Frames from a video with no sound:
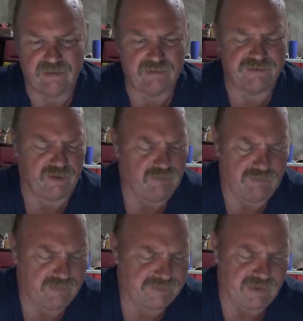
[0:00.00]

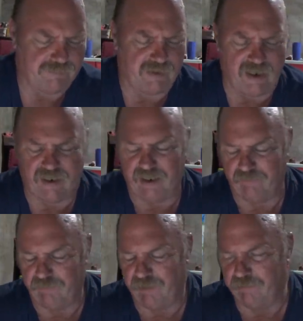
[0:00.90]
Joan or something, I can't
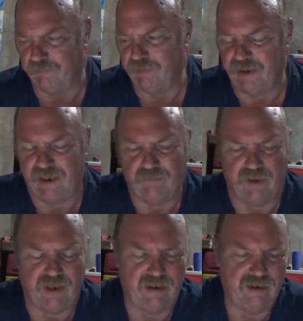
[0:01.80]
remember, but anyway,